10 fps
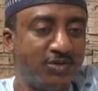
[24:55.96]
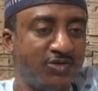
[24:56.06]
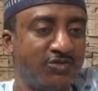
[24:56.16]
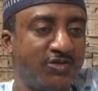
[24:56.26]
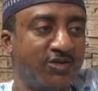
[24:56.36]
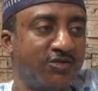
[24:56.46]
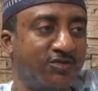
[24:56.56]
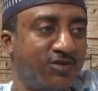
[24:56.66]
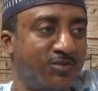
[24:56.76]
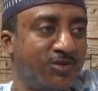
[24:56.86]
pleasure. Thank you
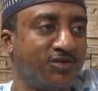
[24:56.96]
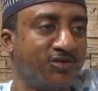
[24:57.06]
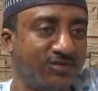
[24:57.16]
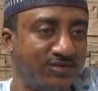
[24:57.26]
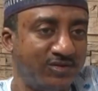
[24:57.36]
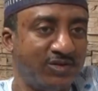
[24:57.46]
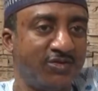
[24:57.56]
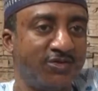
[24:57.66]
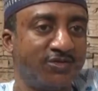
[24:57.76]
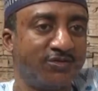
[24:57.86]
very much. Thank you. Thank you.